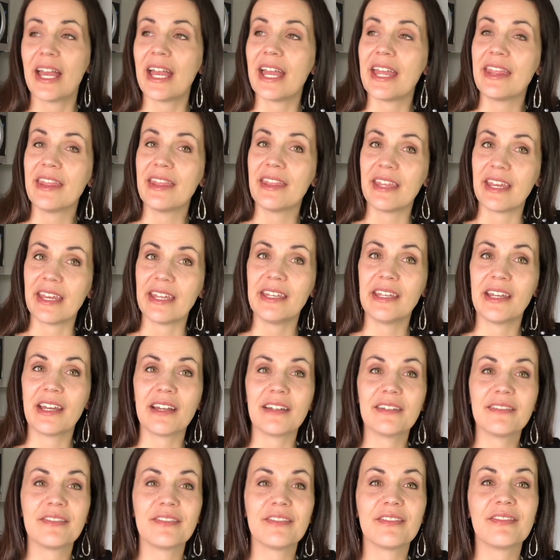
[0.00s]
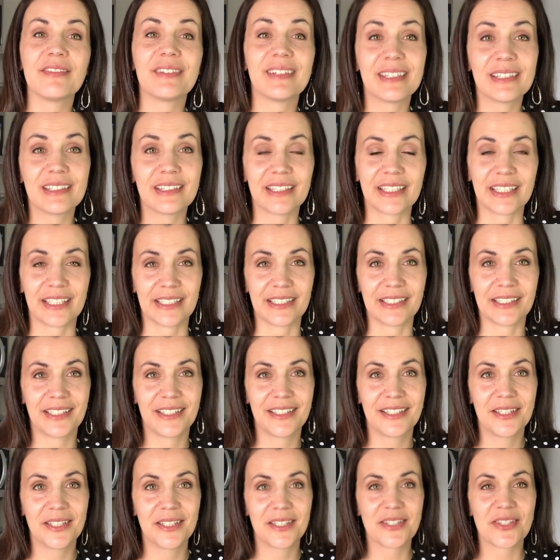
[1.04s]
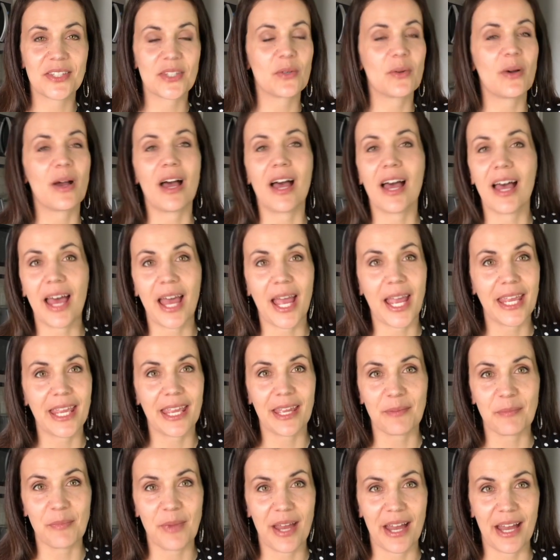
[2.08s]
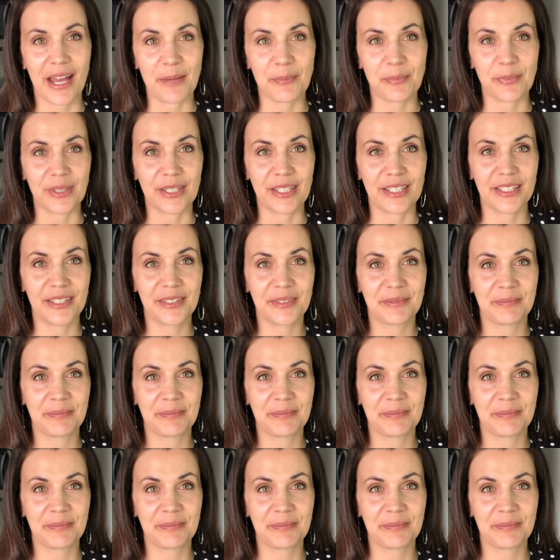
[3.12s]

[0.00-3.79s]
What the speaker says: and then a feeling. So I am happy.